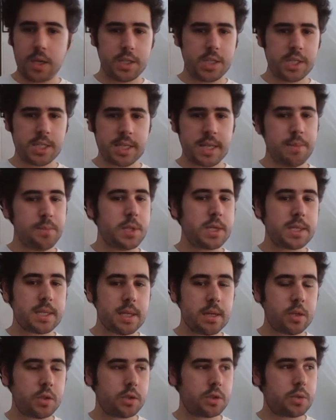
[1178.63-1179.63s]
Just keep the
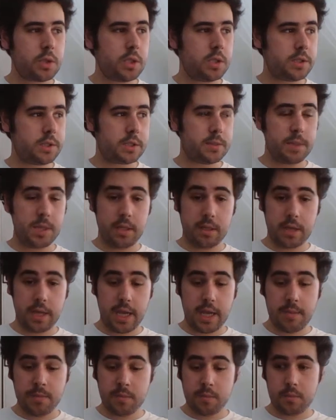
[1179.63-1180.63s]
same controllers. I mean, the
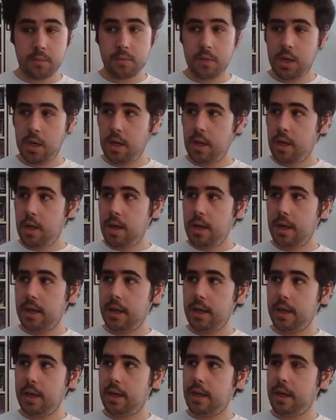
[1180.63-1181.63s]
game.
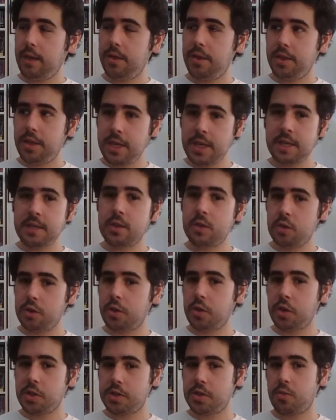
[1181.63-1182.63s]
I think the
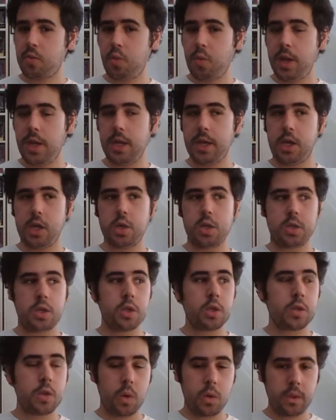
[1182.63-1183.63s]
controllers are really good.
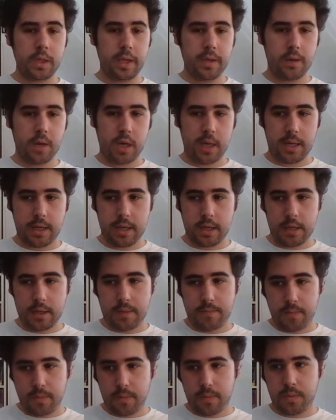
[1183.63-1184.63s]
Not only
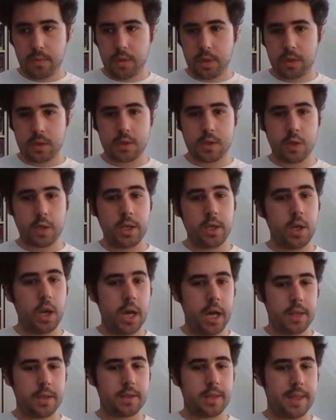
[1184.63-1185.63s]
uh, talking
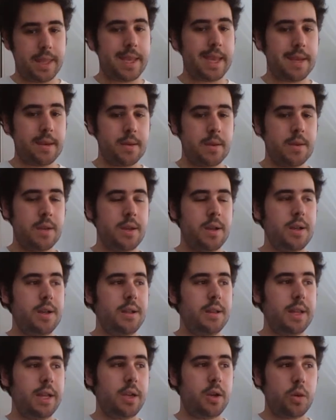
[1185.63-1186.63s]
other than
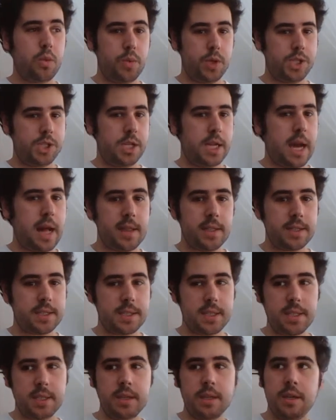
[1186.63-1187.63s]
like
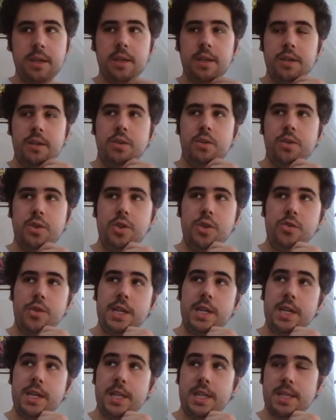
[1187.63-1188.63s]
originality or
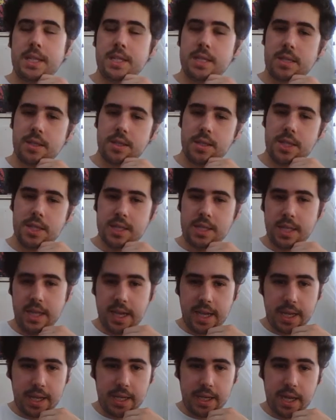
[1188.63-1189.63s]
uniqueness, just
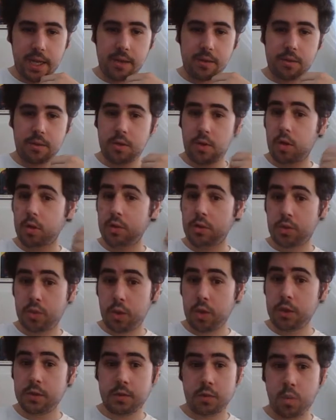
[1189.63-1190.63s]
like it
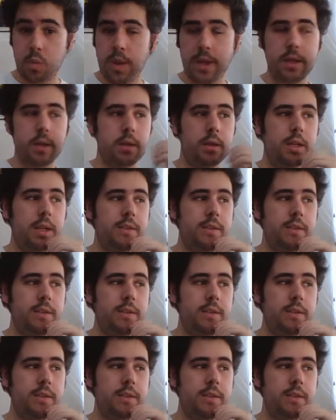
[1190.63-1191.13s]
controls well.